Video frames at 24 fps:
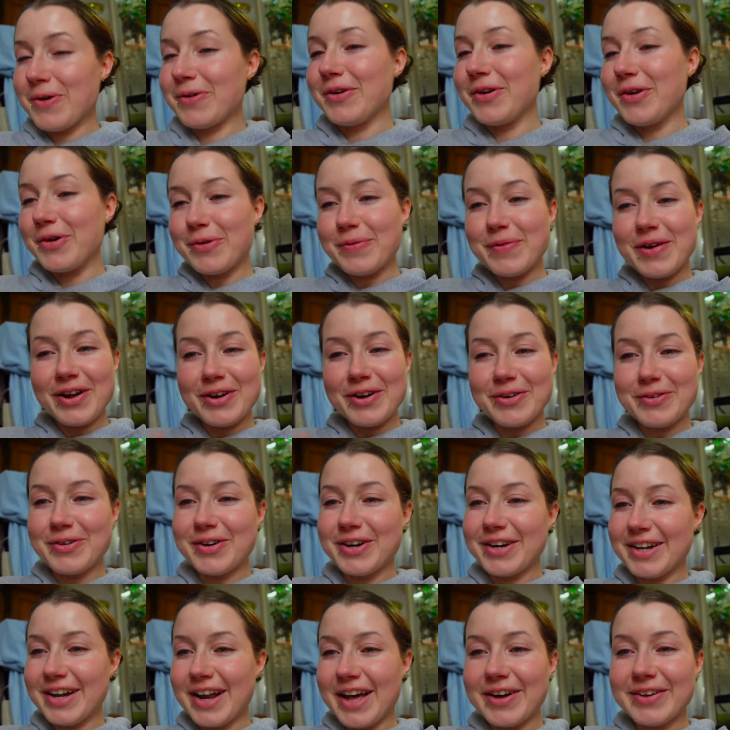no, no battle
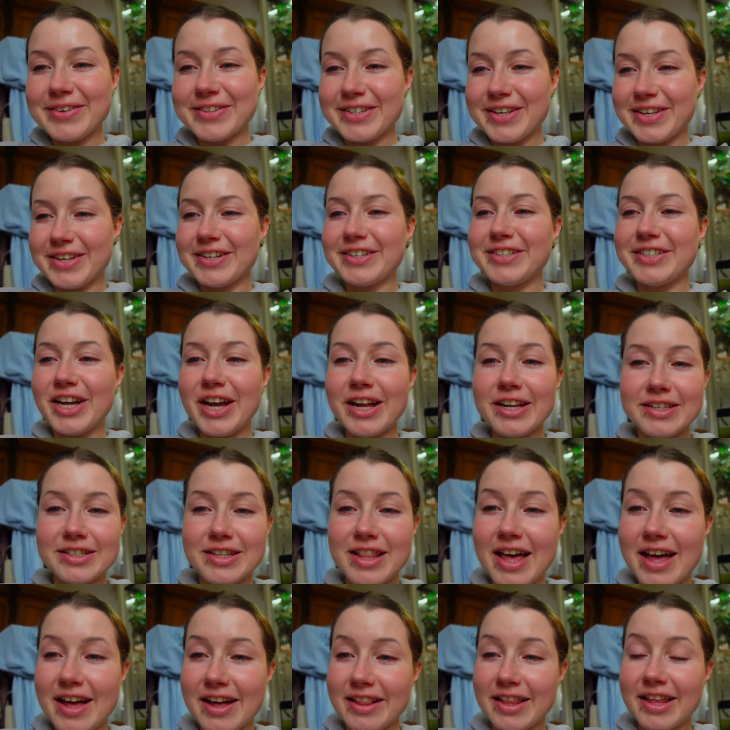worrying now is gonna change
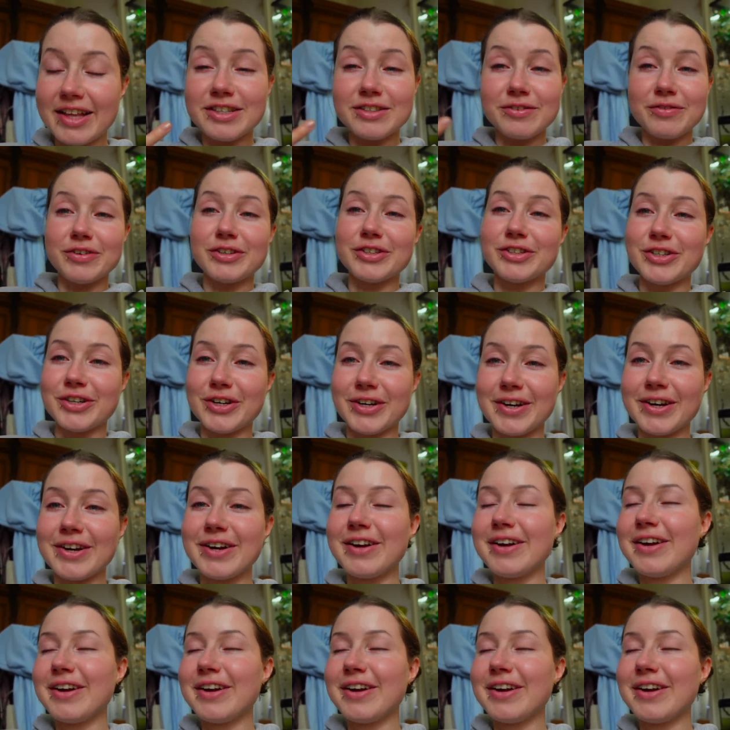that, that's for sure.